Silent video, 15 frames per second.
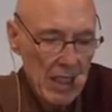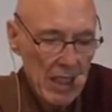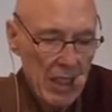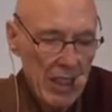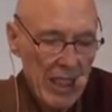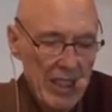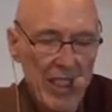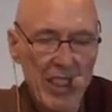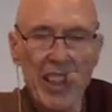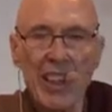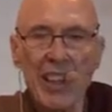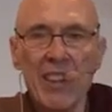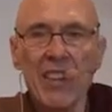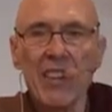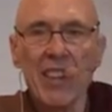Okay, so
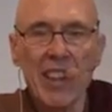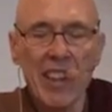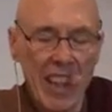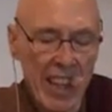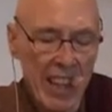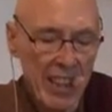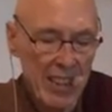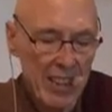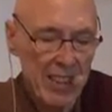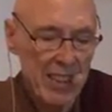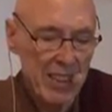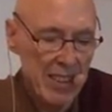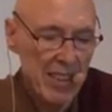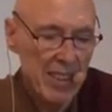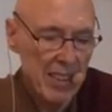then the
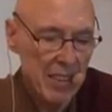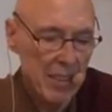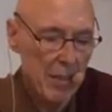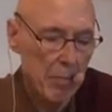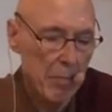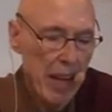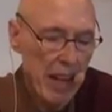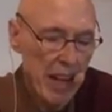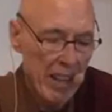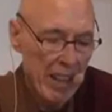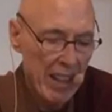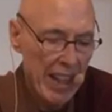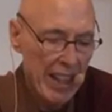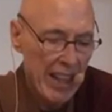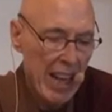king's men,
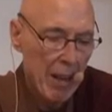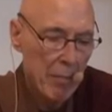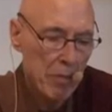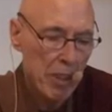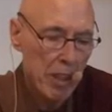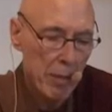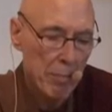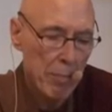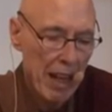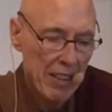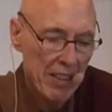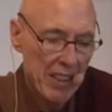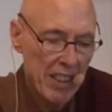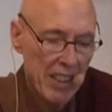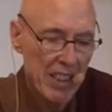they come to the
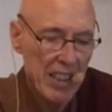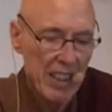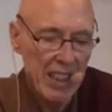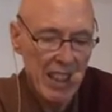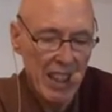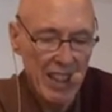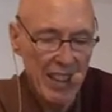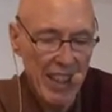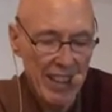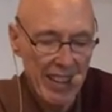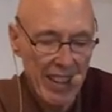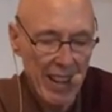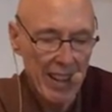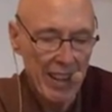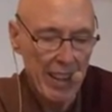Pata and they
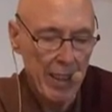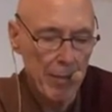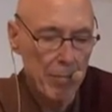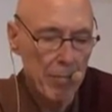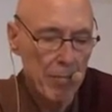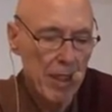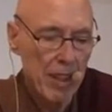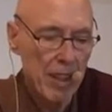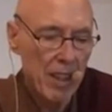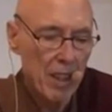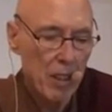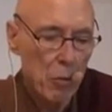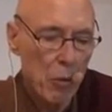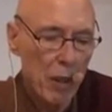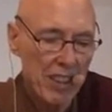tell him
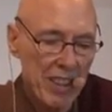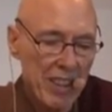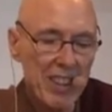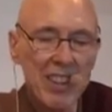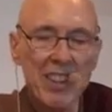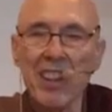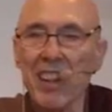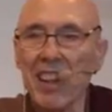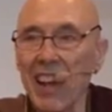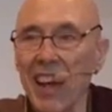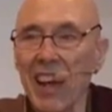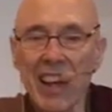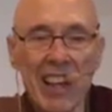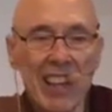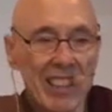what the
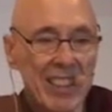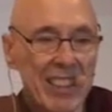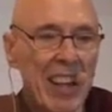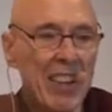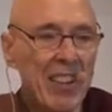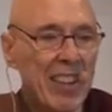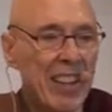king has sent to